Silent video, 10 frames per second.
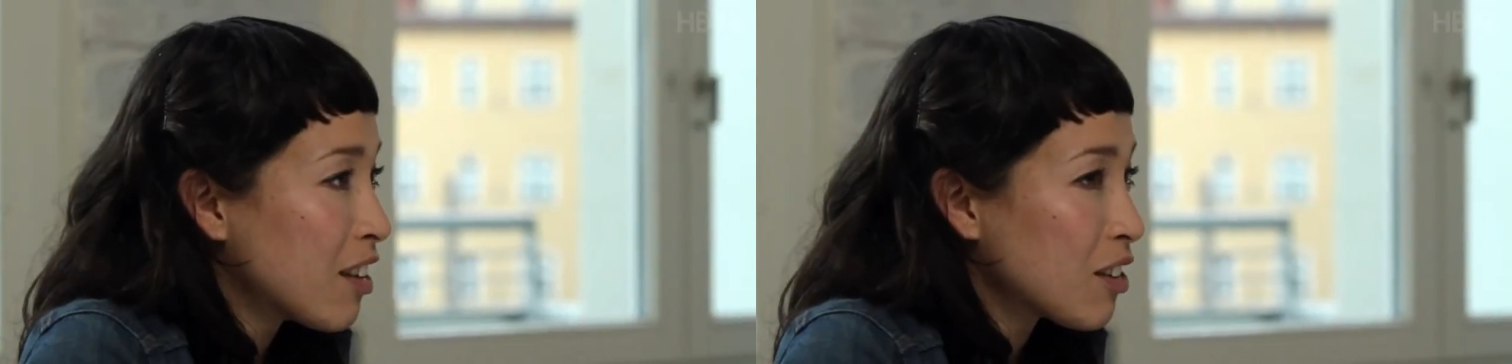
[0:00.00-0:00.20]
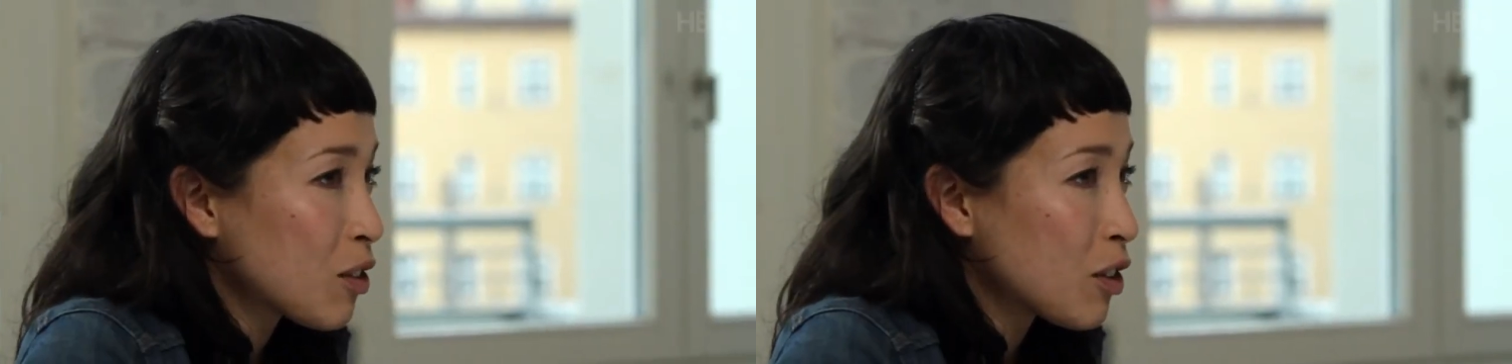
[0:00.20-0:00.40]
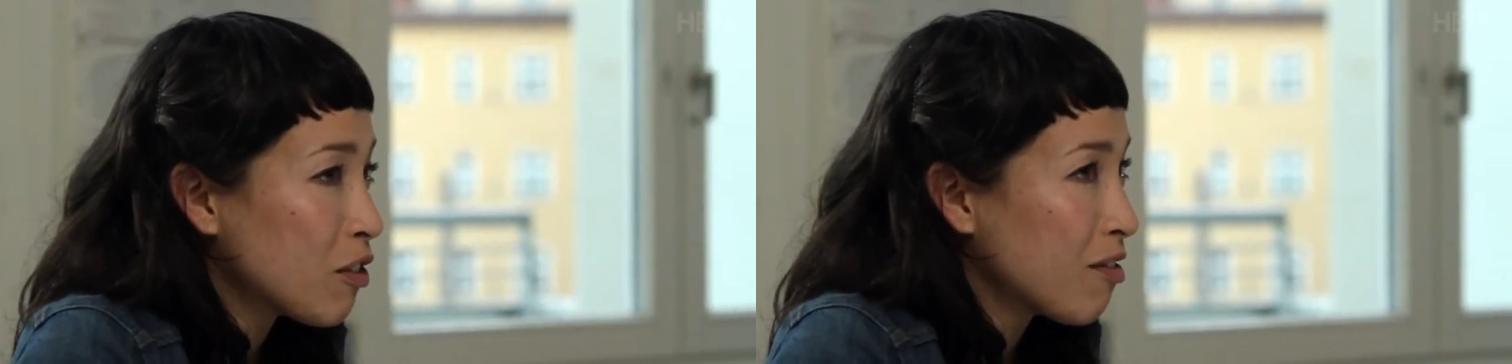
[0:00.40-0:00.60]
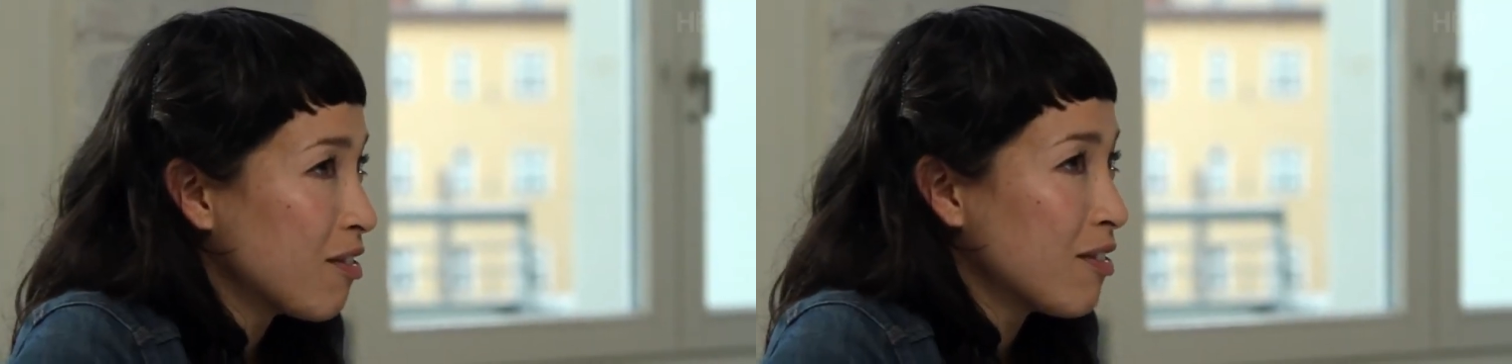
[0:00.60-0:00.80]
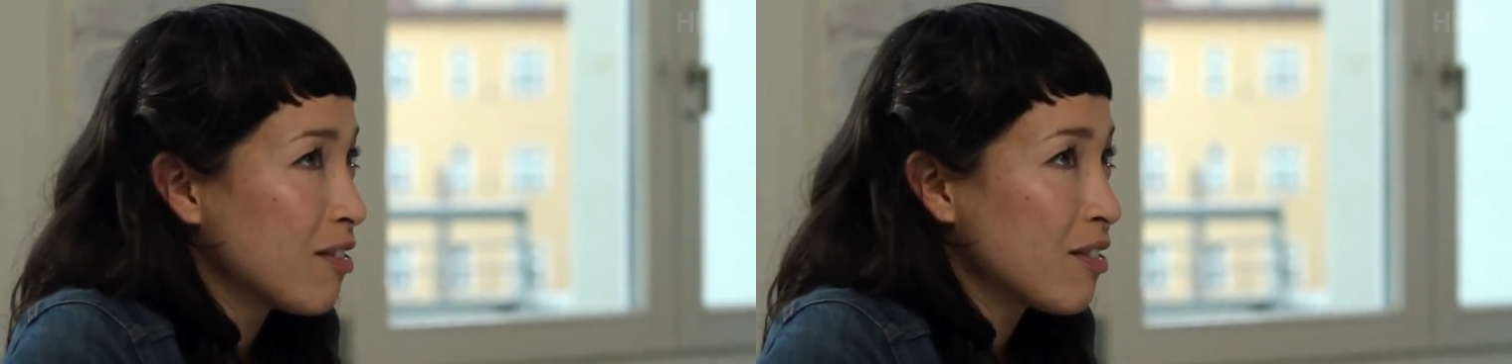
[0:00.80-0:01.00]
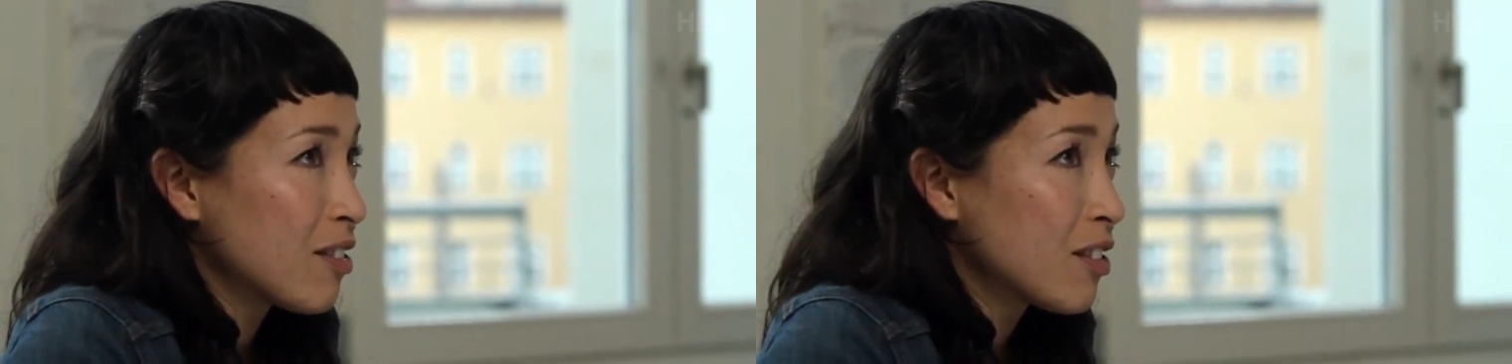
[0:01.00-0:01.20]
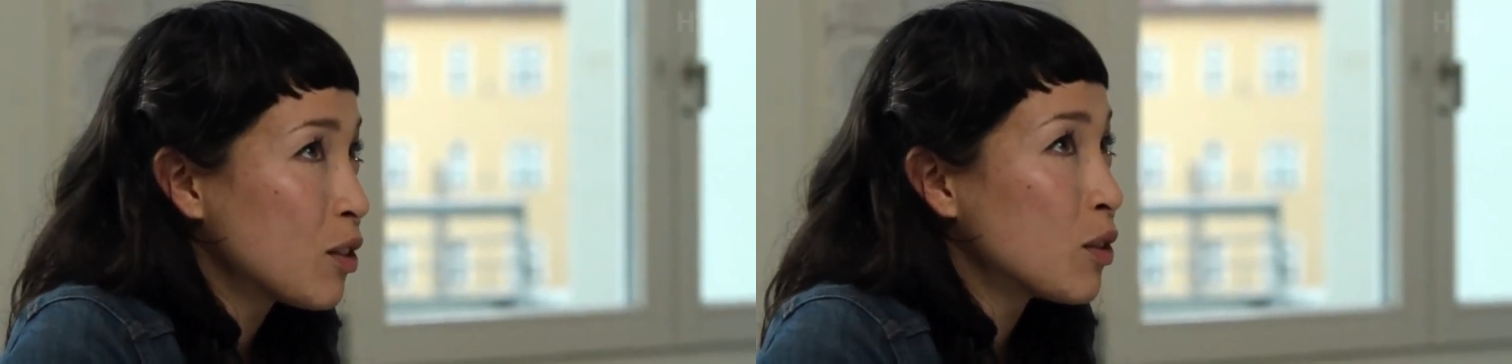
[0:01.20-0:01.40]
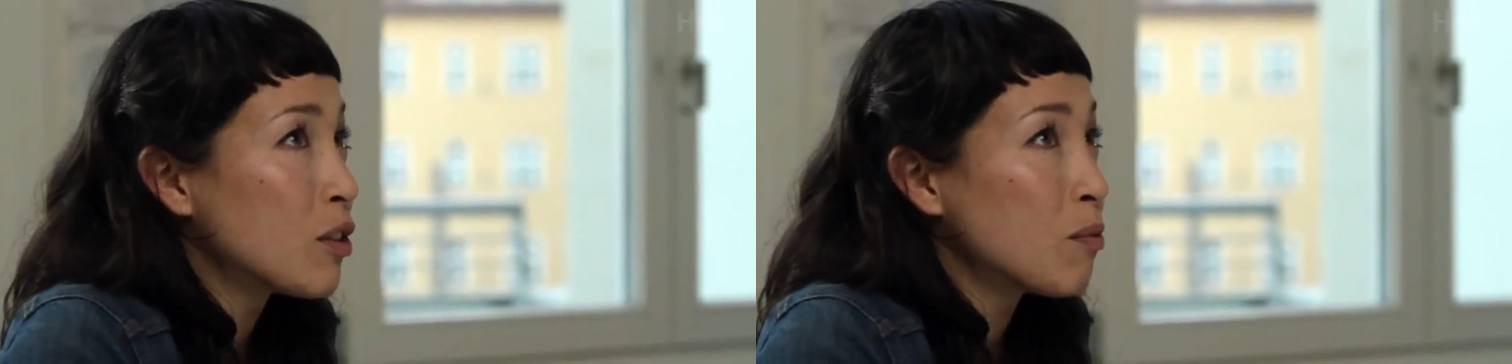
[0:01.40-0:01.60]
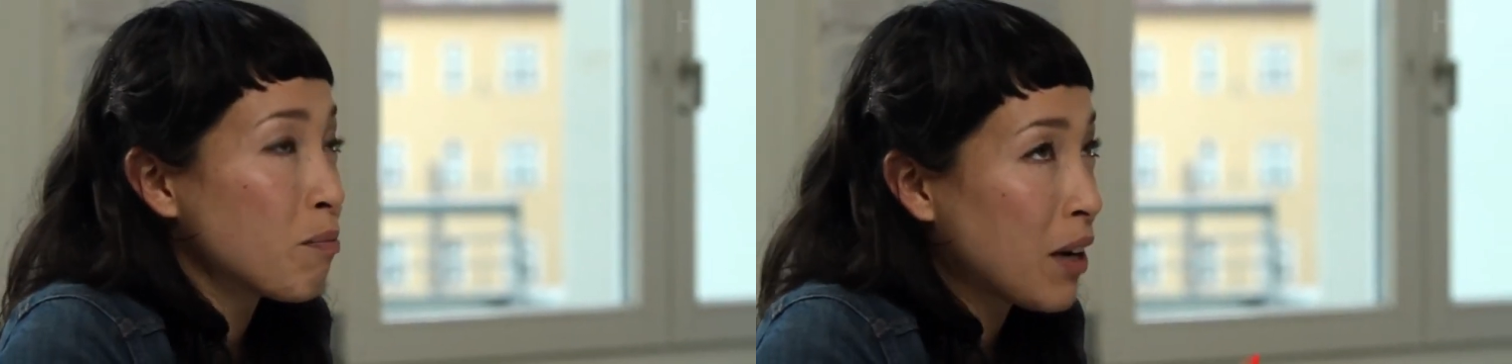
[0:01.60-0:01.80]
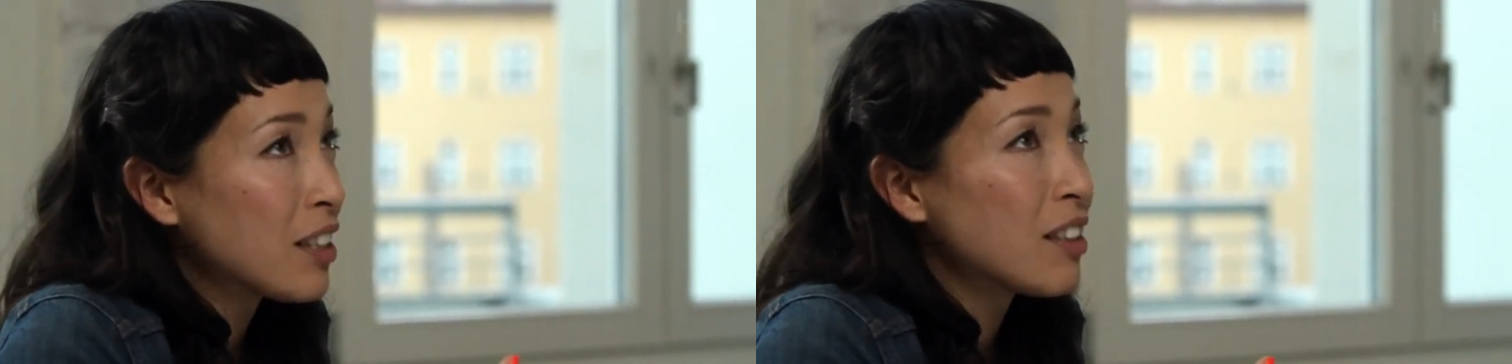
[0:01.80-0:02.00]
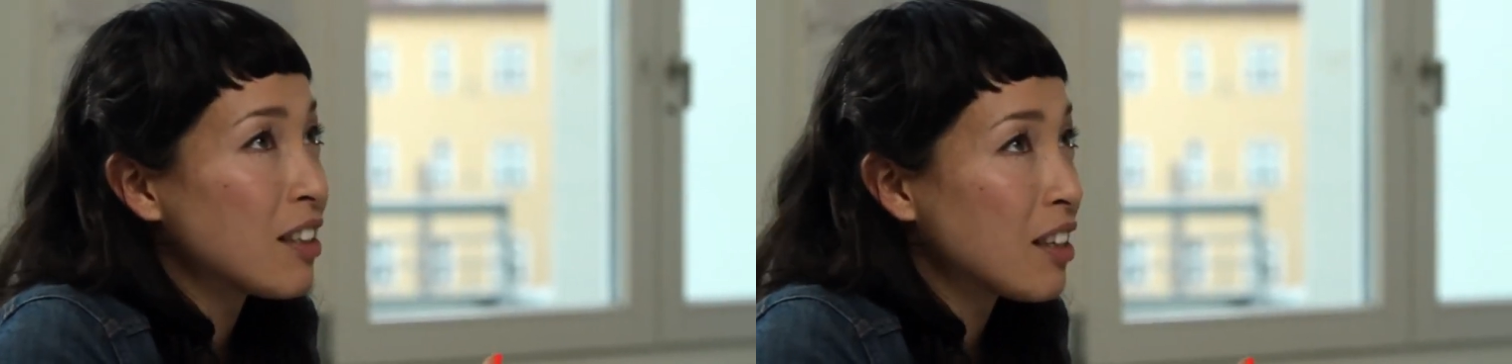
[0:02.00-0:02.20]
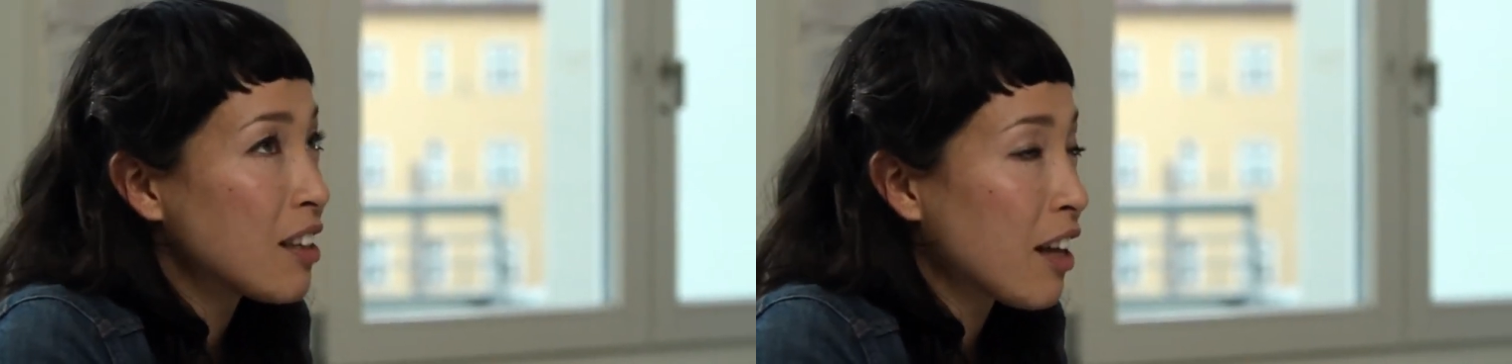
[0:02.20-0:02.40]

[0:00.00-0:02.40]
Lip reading: and sort of to my city,